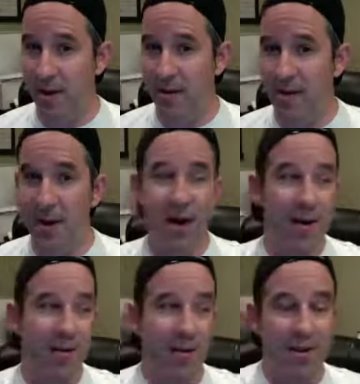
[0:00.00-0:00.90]
Somebody
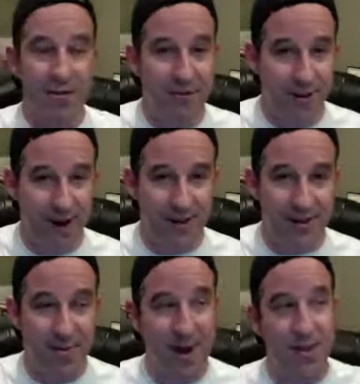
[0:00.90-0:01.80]
other than your friend,
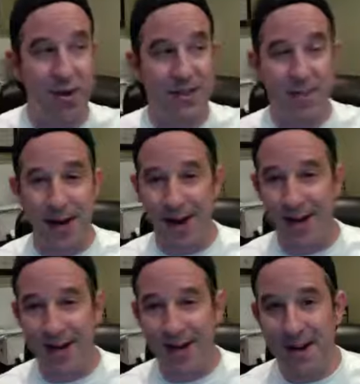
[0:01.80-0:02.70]
somebody across the
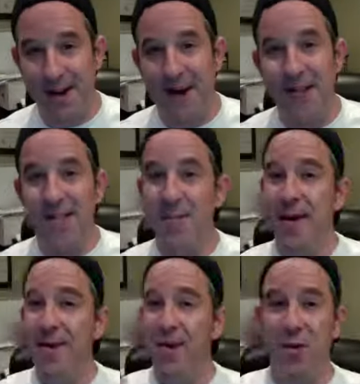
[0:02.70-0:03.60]
band, somebody
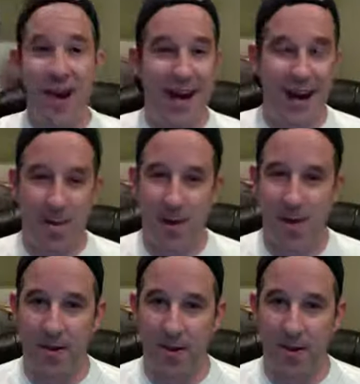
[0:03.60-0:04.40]
that you don't hang out with.